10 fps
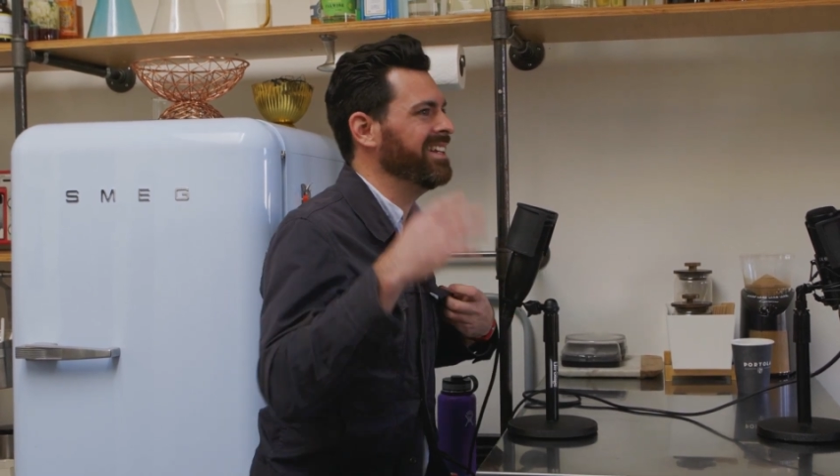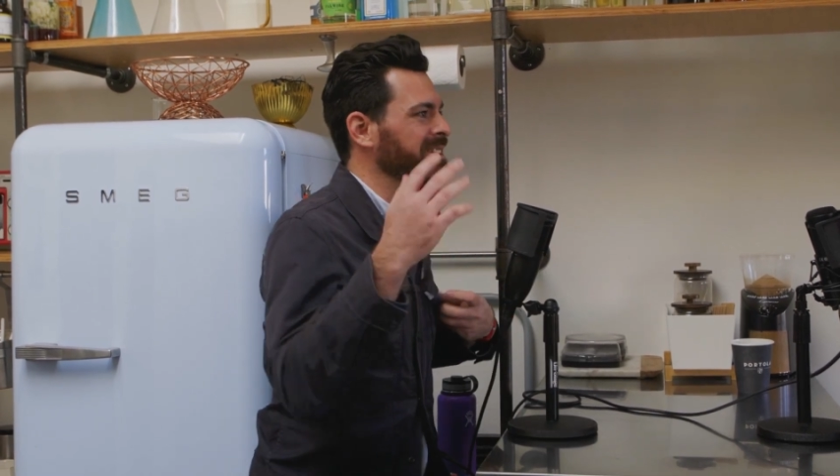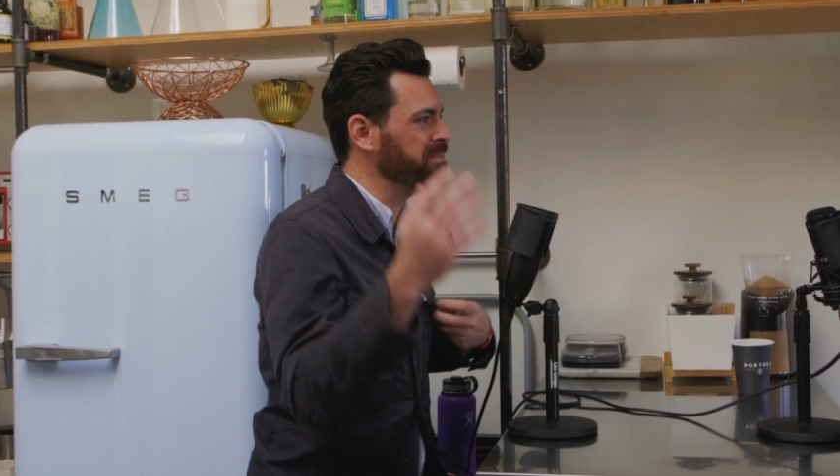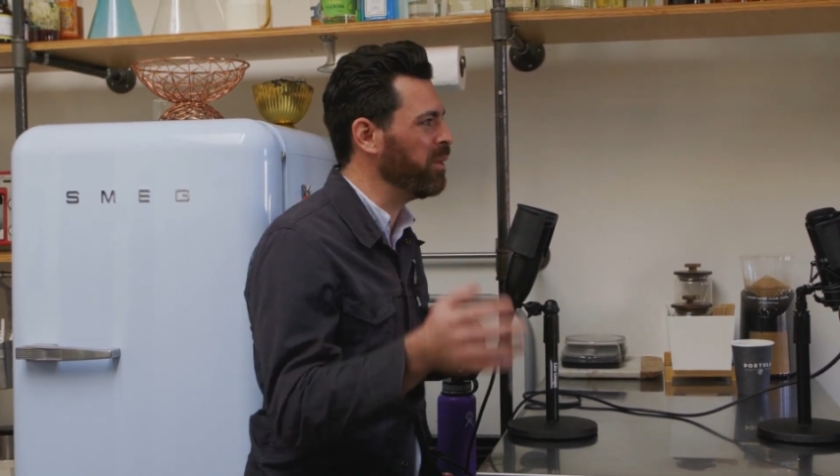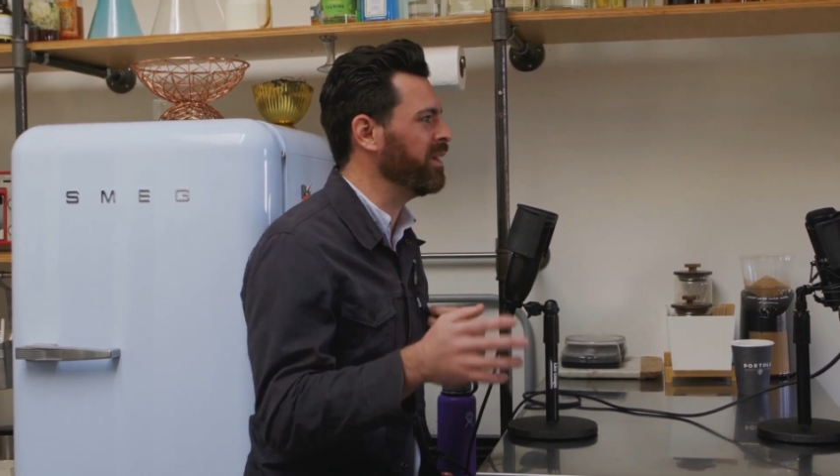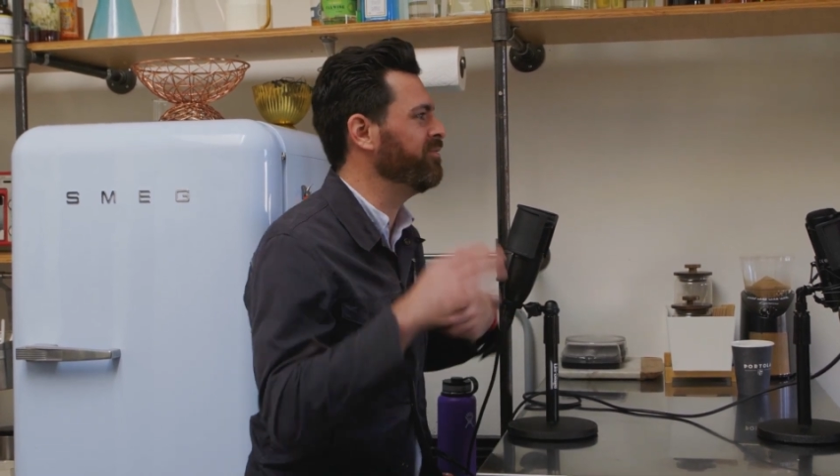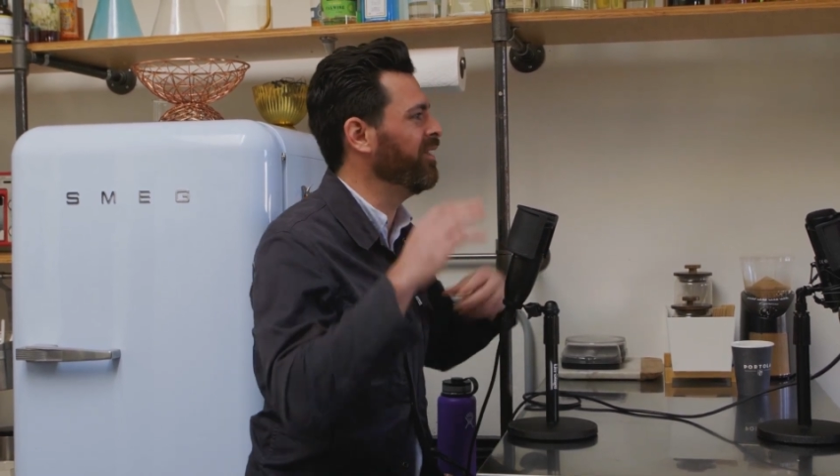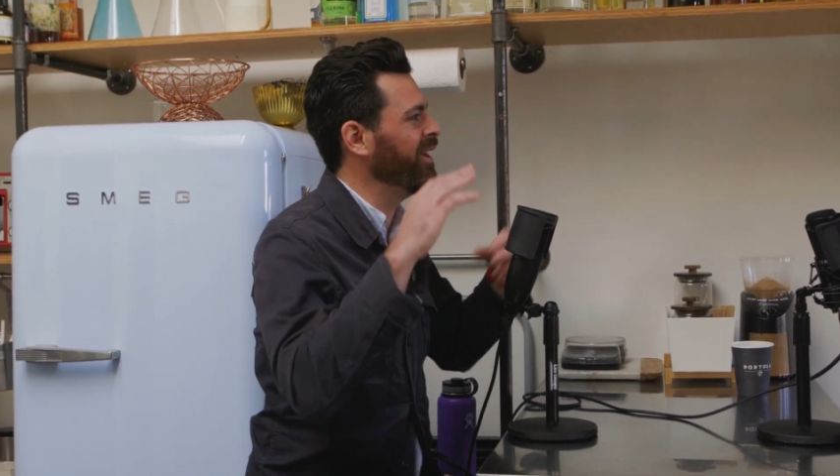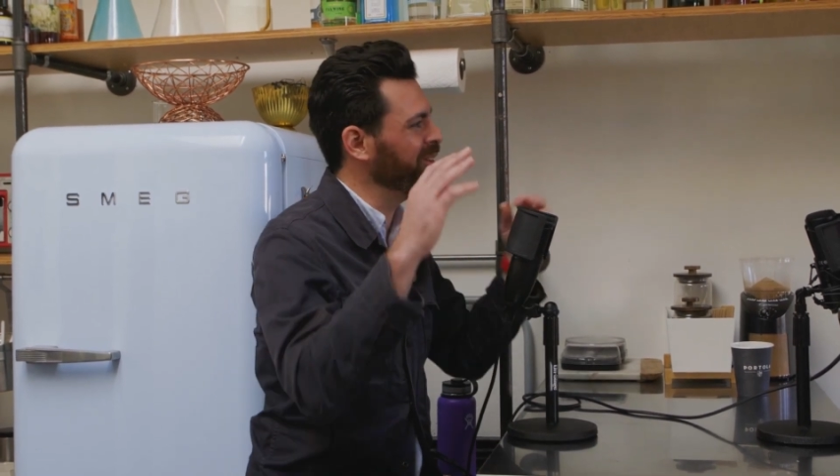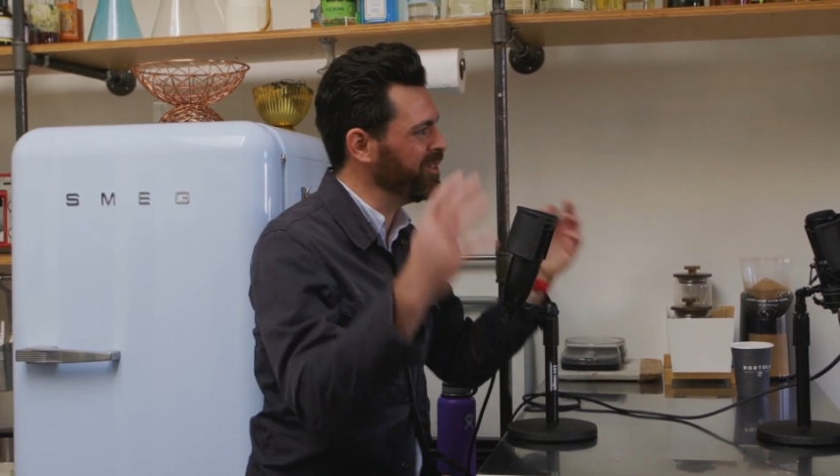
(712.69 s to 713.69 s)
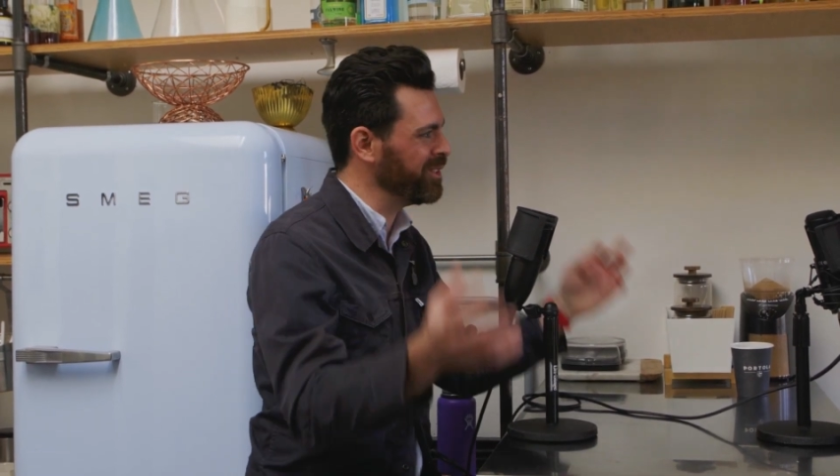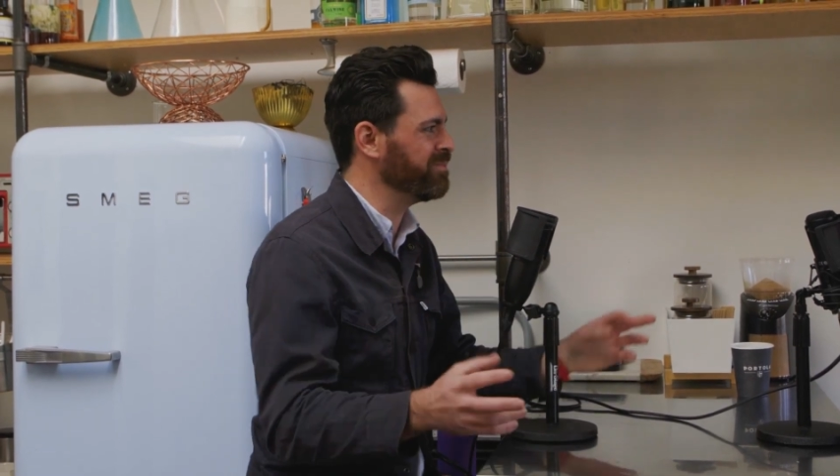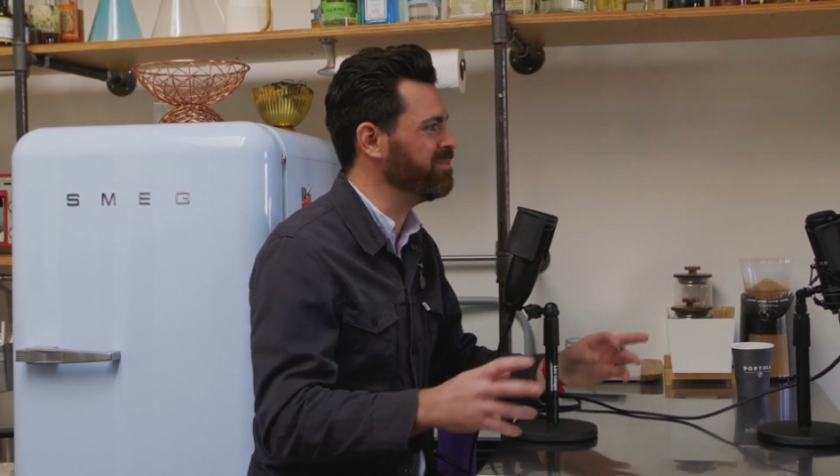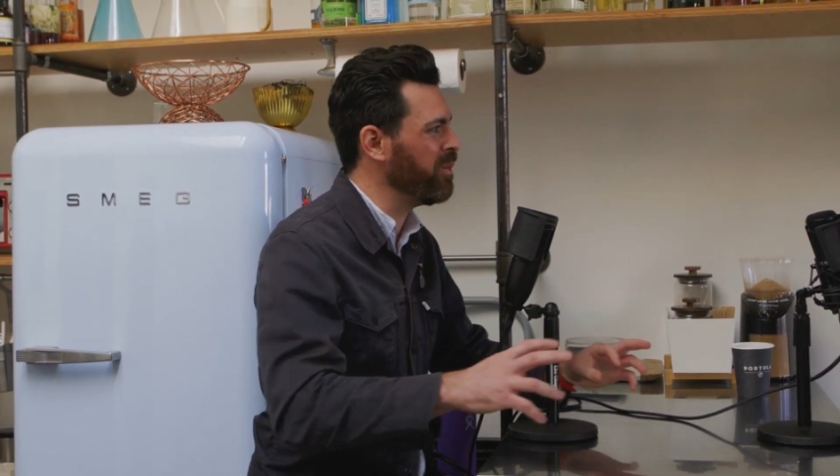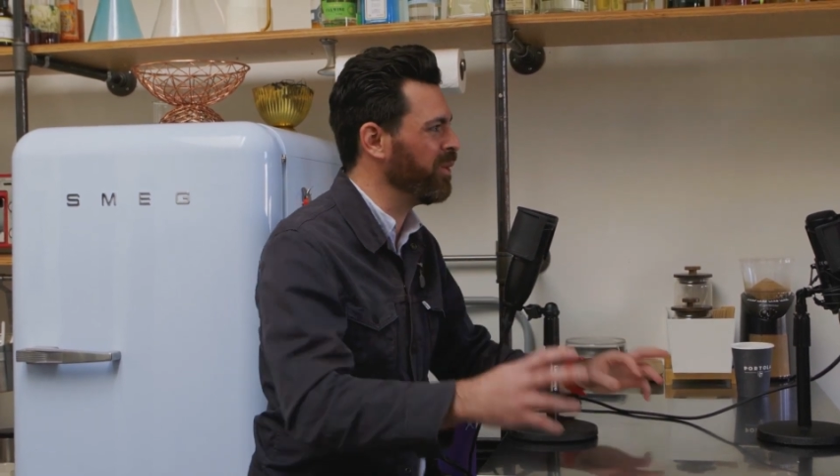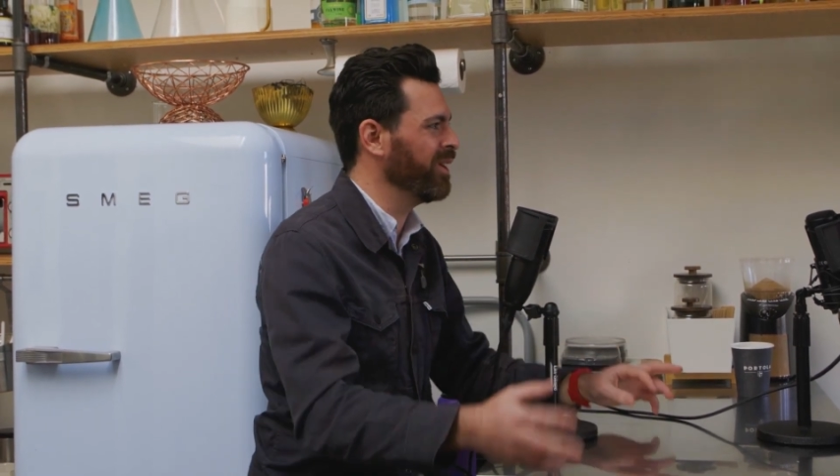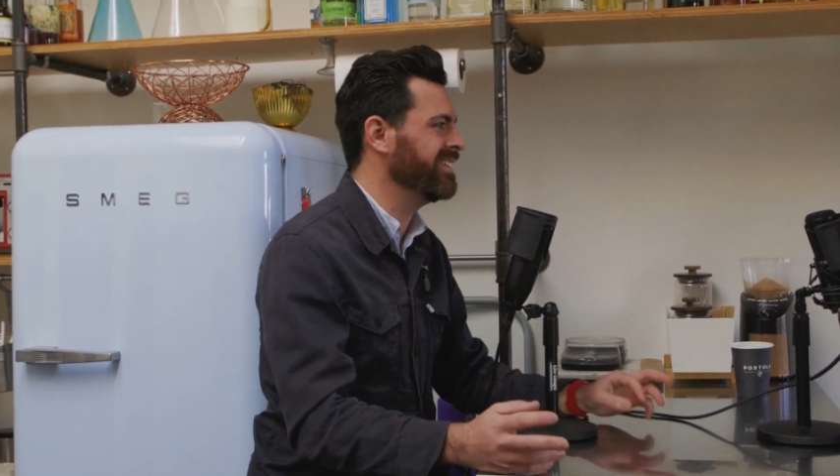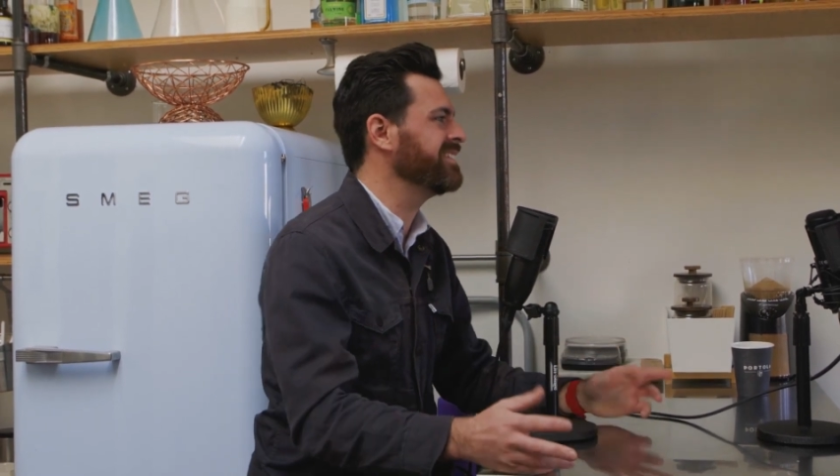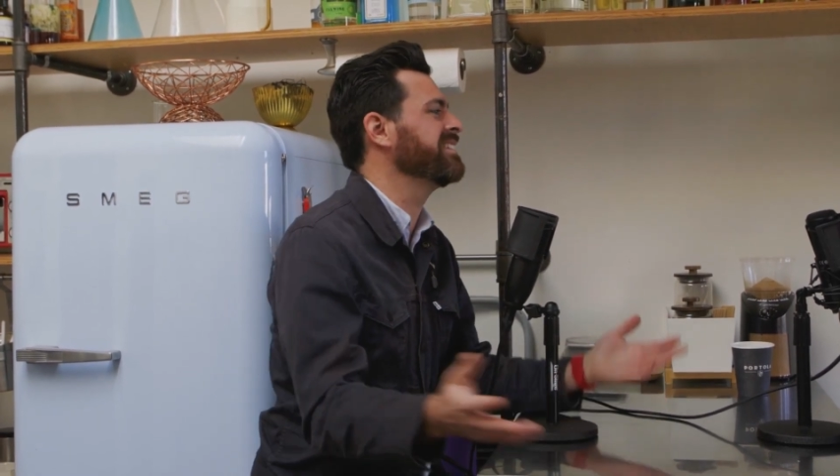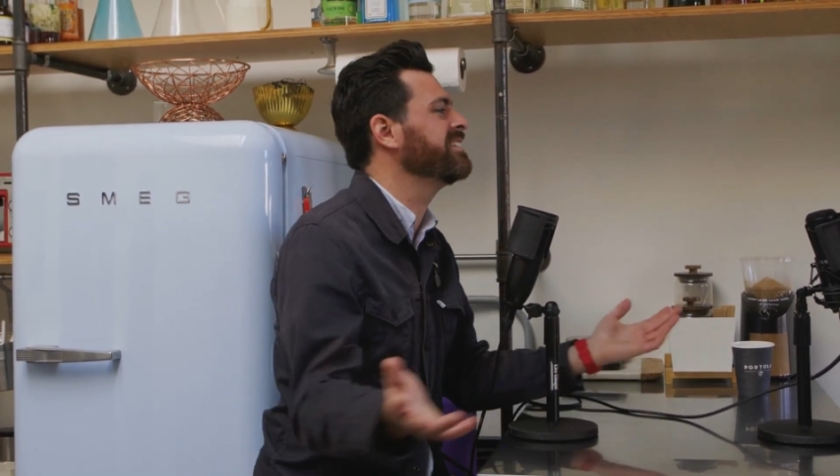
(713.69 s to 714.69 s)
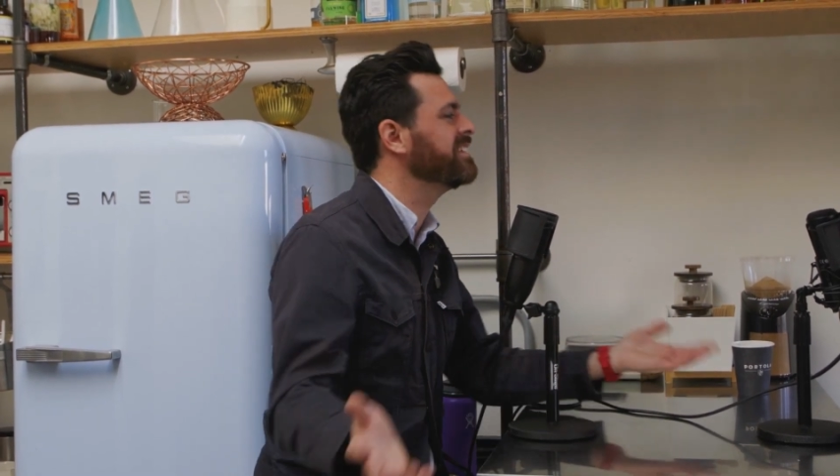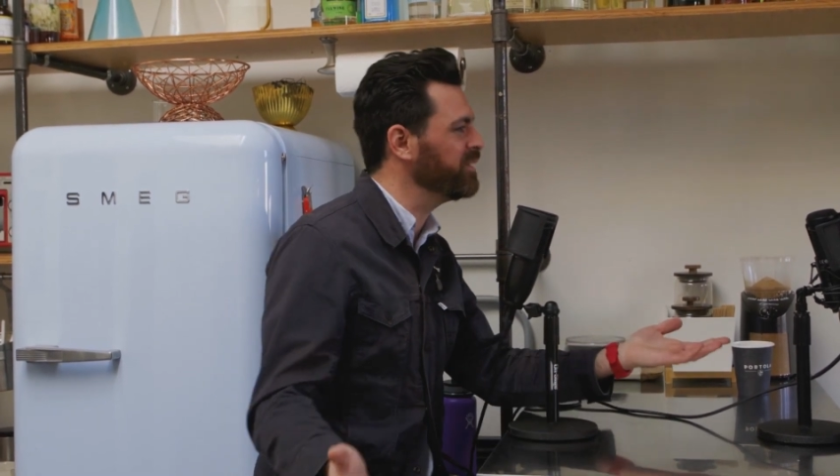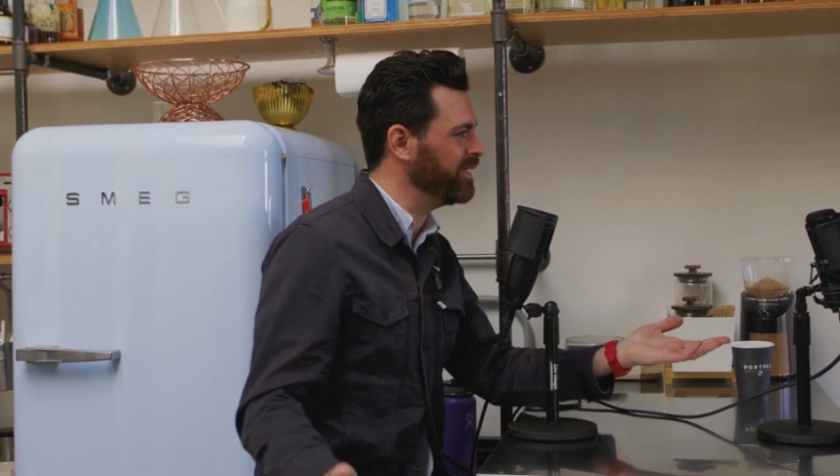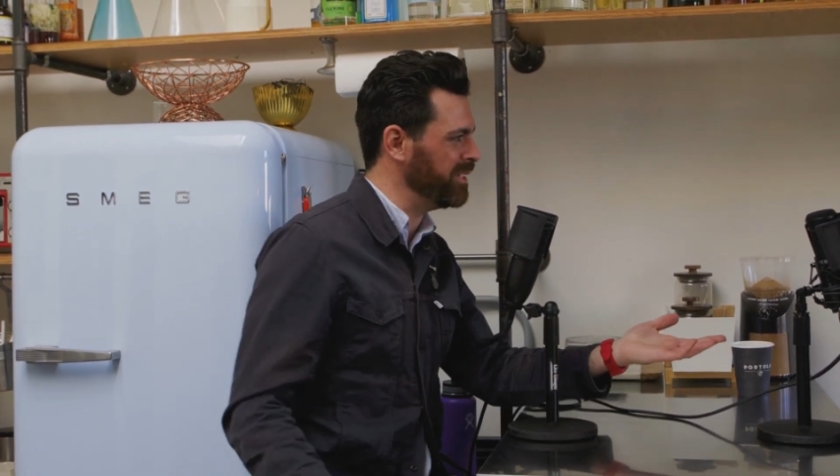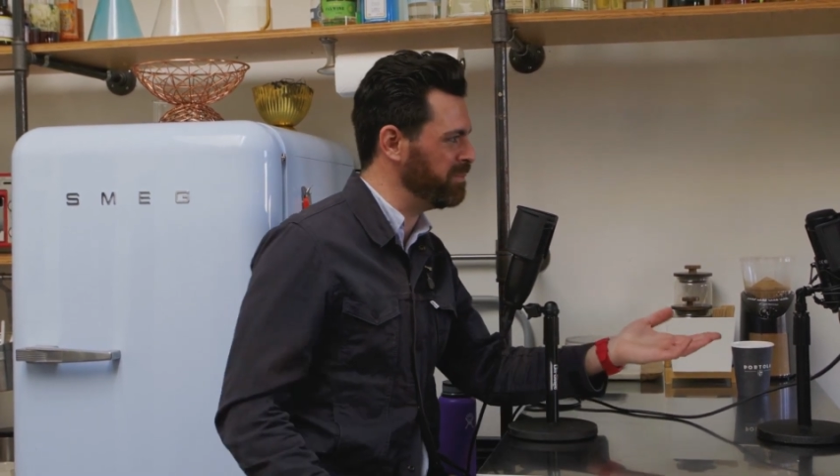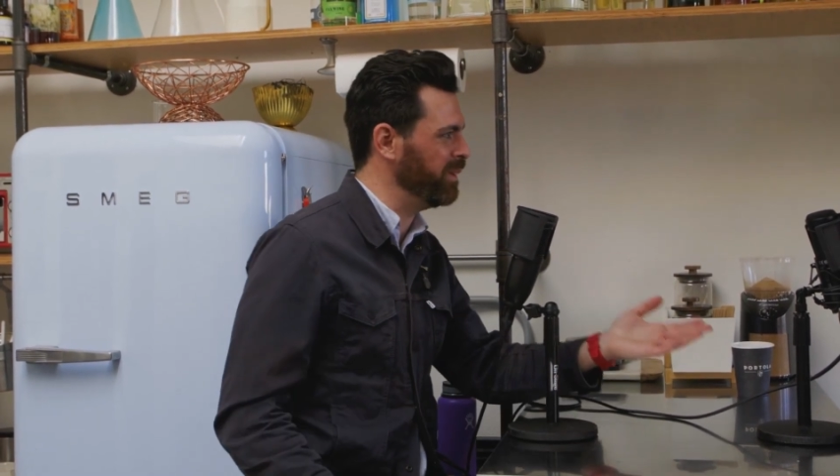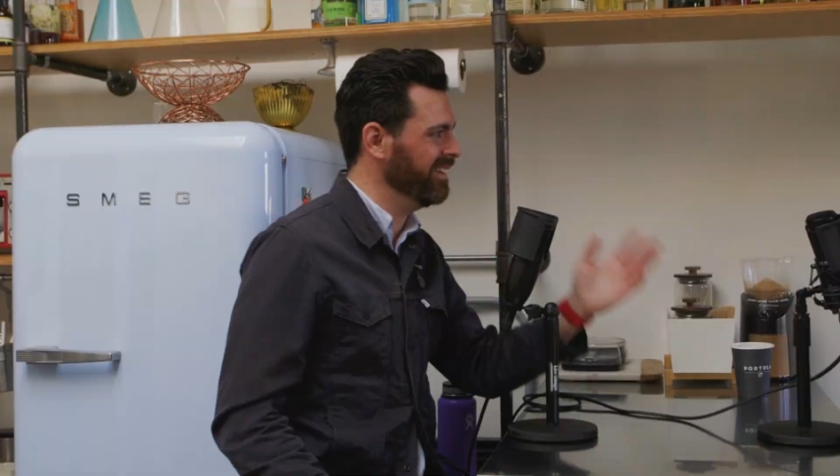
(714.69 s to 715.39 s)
he's poking fun, or there's more. This isn't serious, but